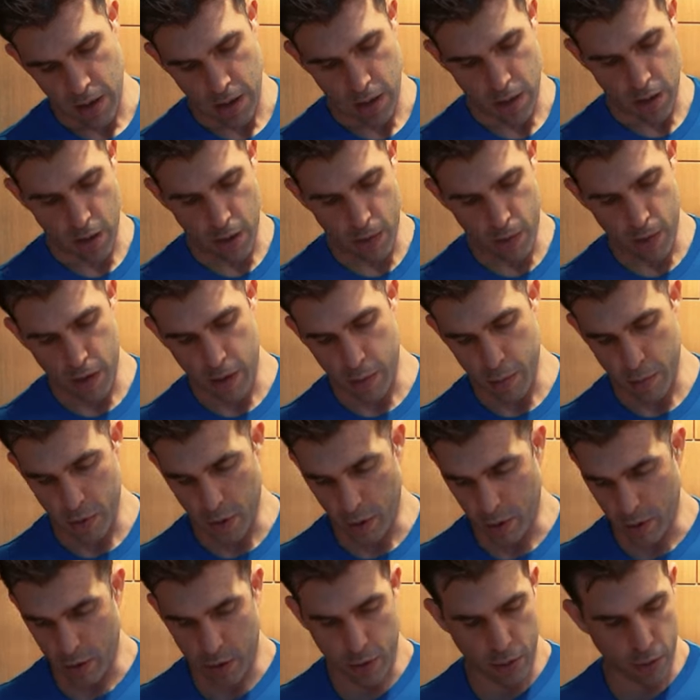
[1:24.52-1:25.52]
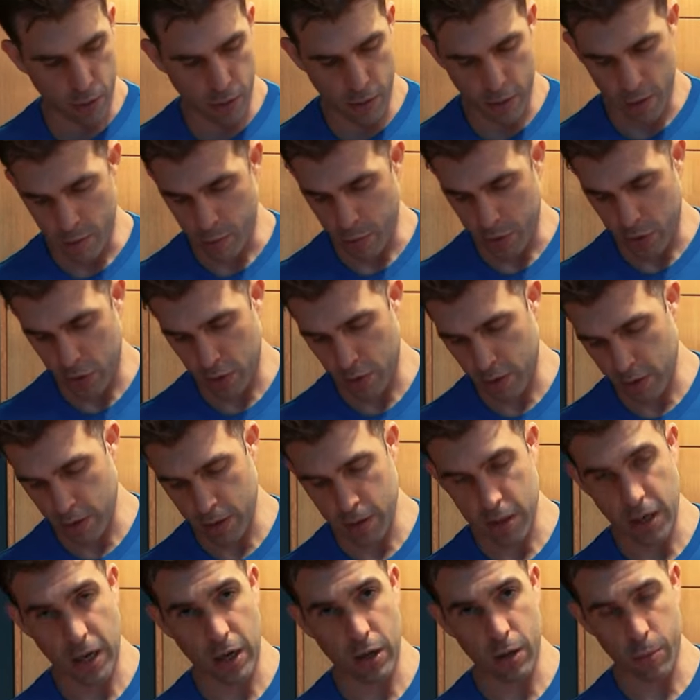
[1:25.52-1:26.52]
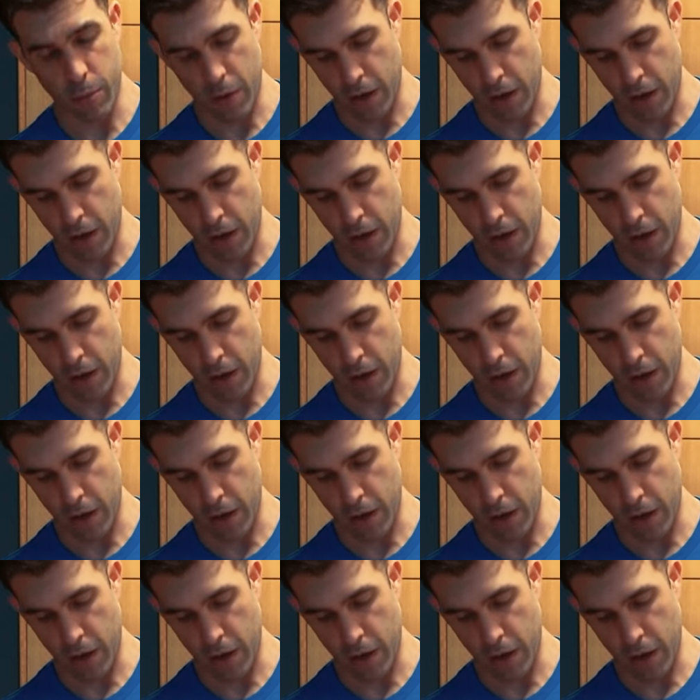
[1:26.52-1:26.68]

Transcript: no, I'm not a cook, which you can tell